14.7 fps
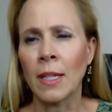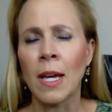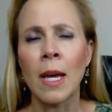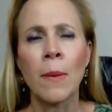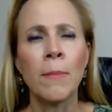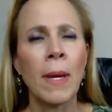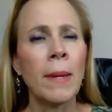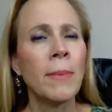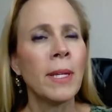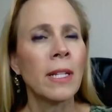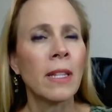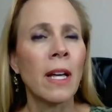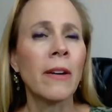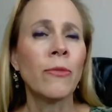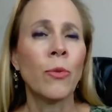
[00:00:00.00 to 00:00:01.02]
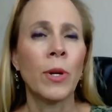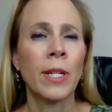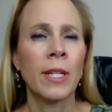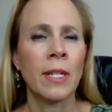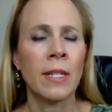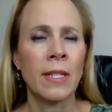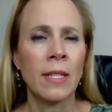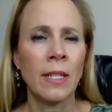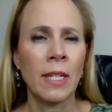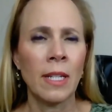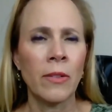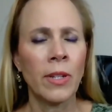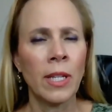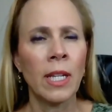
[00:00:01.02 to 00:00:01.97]
Maybe a loved one is in need of a
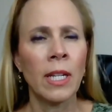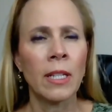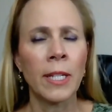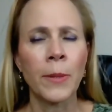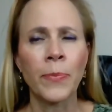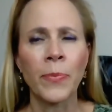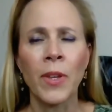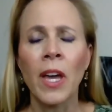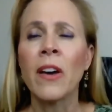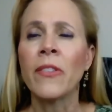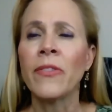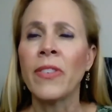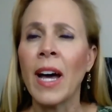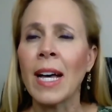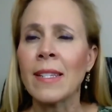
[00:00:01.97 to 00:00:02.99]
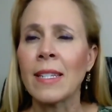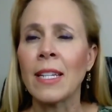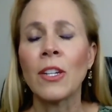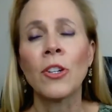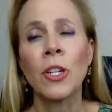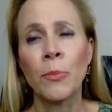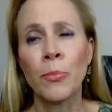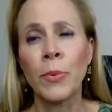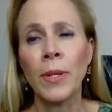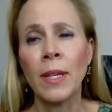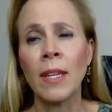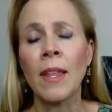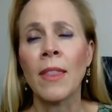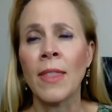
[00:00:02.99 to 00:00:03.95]
healing. Fasting could be
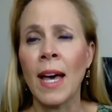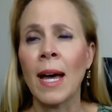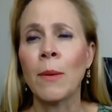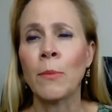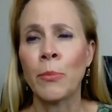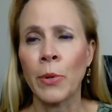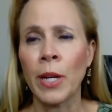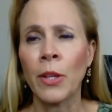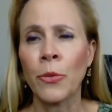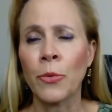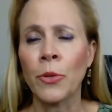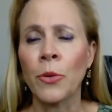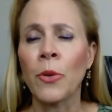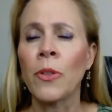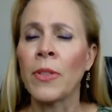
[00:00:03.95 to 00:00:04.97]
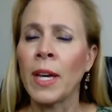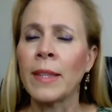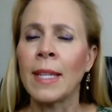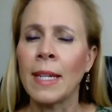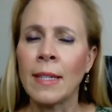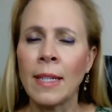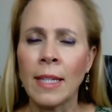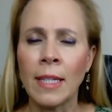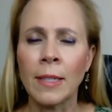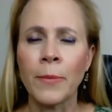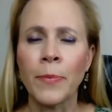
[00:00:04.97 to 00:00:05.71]
that breakthrough that they need.